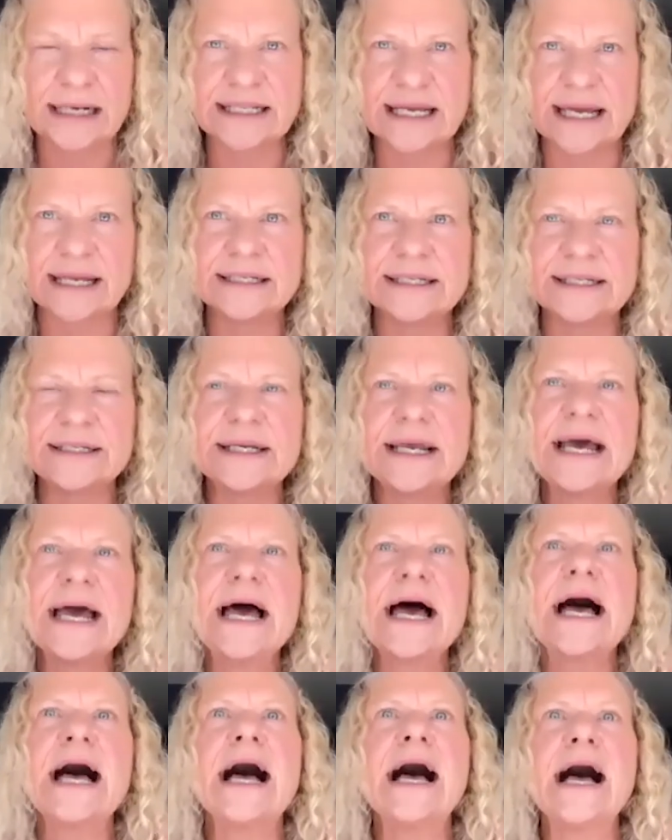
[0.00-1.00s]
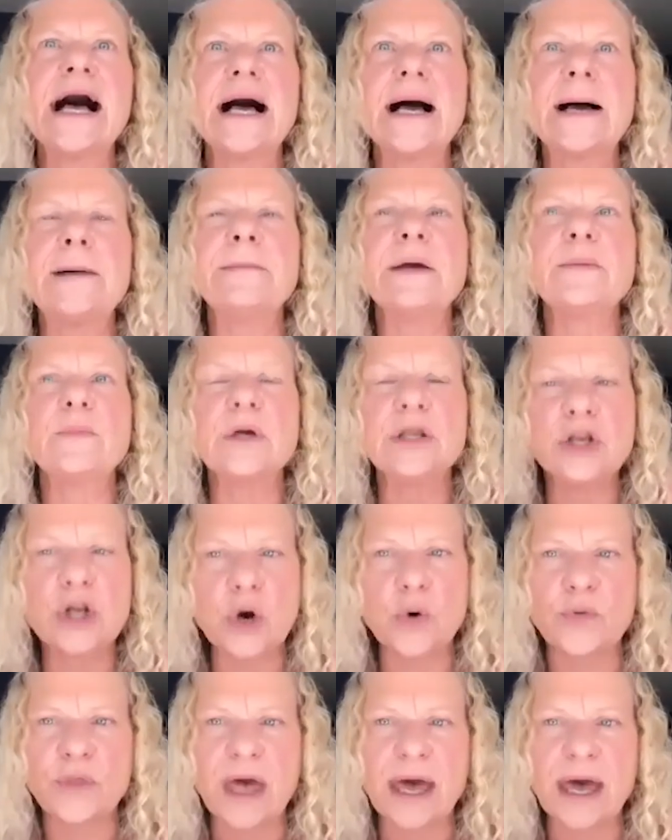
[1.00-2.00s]
tendon. And we
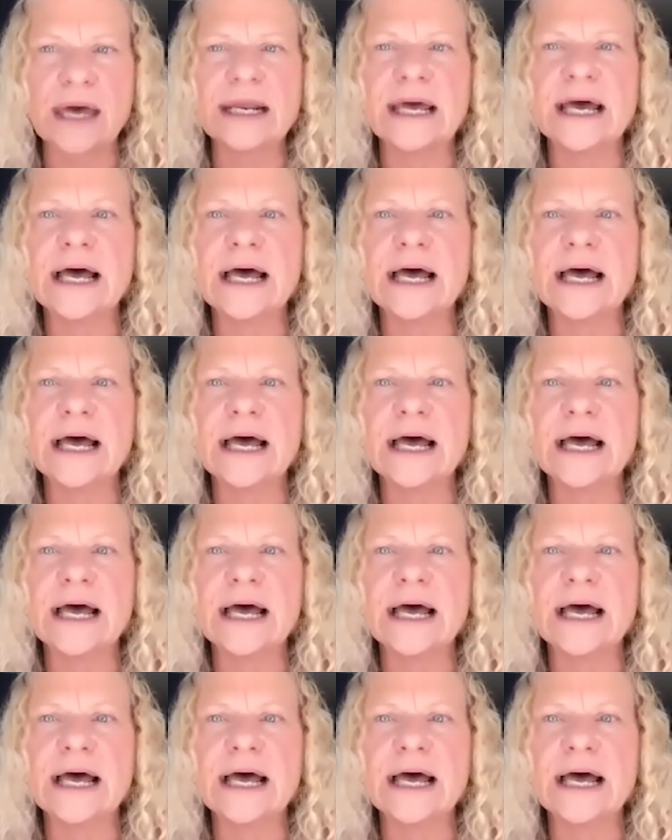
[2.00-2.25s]
know that.